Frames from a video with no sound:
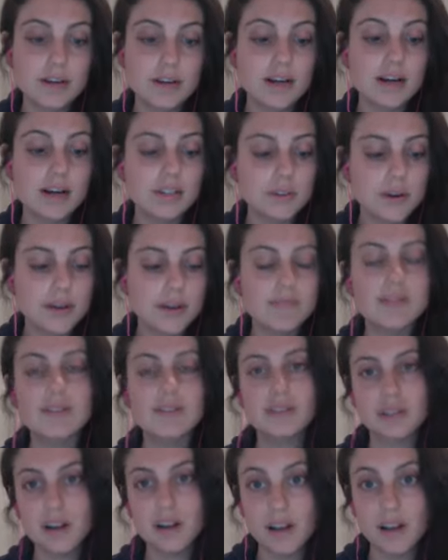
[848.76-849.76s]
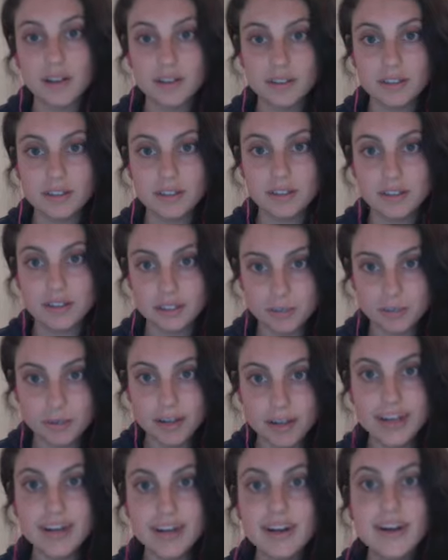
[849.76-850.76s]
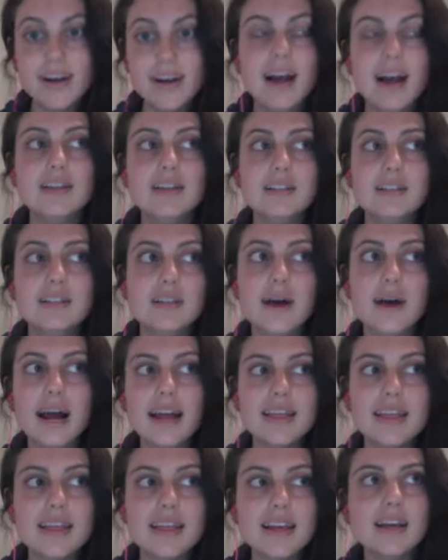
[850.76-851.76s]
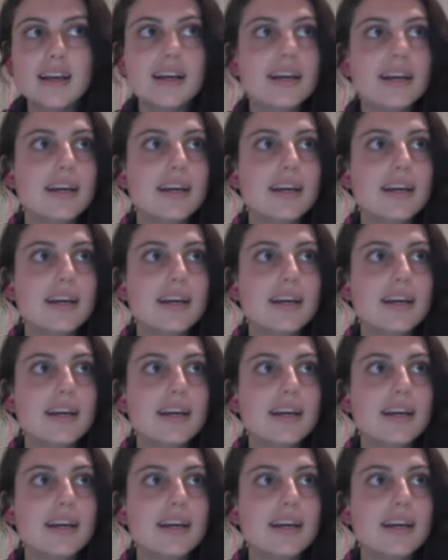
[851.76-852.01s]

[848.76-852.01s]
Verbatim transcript: you have different colors on your plate. And so I think